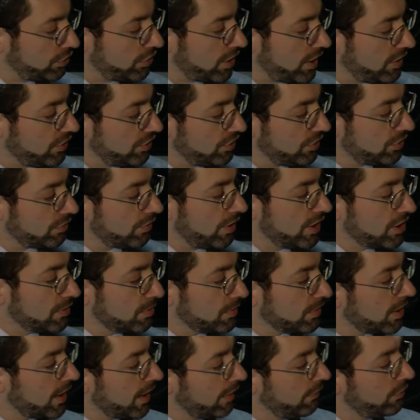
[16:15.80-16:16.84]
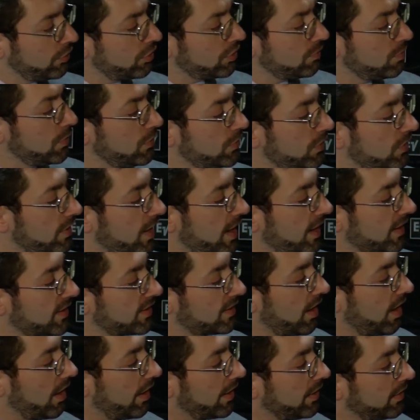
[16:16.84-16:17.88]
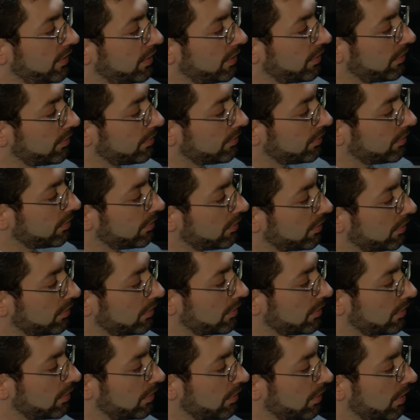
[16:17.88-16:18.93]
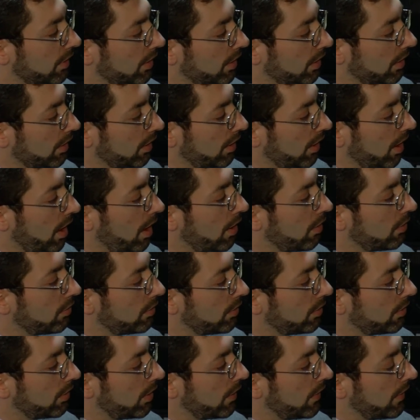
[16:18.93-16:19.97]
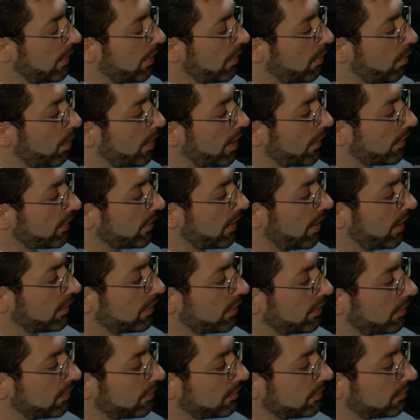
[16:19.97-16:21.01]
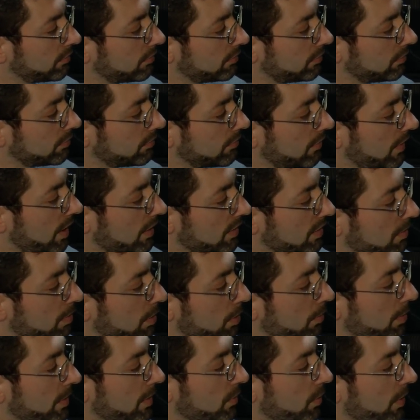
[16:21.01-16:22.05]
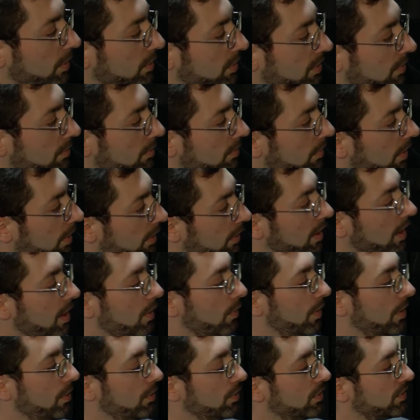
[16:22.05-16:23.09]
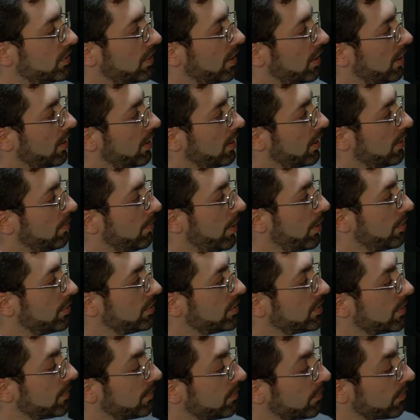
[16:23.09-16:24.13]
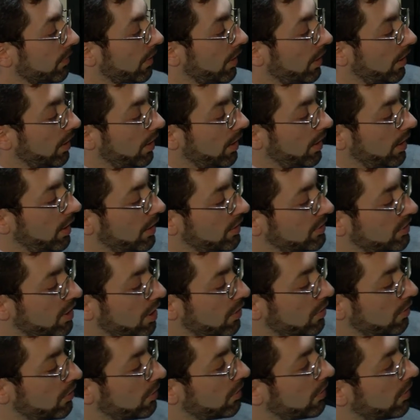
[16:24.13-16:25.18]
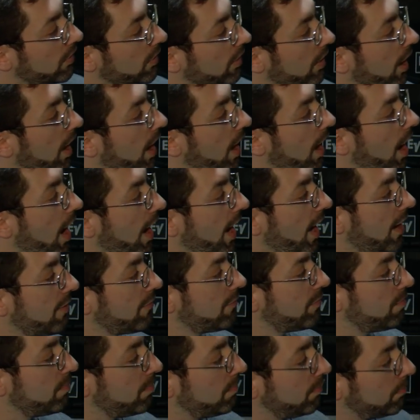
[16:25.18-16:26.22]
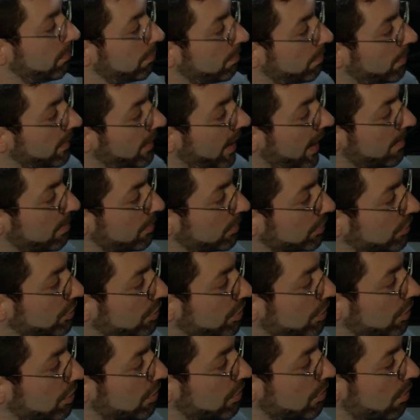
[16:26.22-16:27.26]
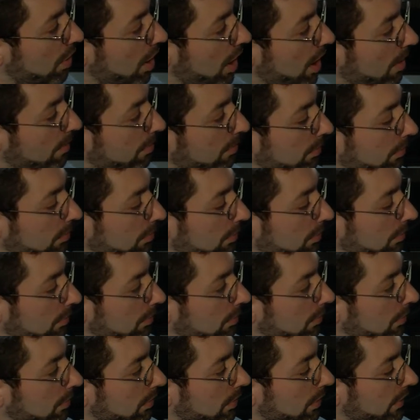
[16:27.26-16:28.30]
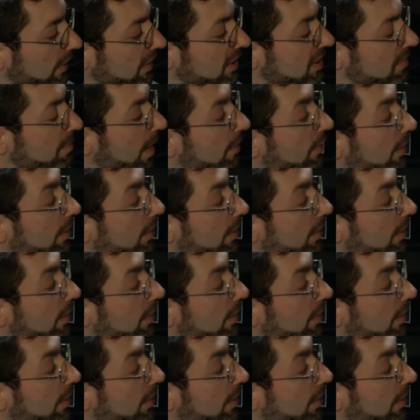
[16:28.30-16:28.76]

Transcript: change this arrangement. If we just move to the next slide. Oh, and the one after that? That's the pulpit when it was imposed. So I have been able to, this is my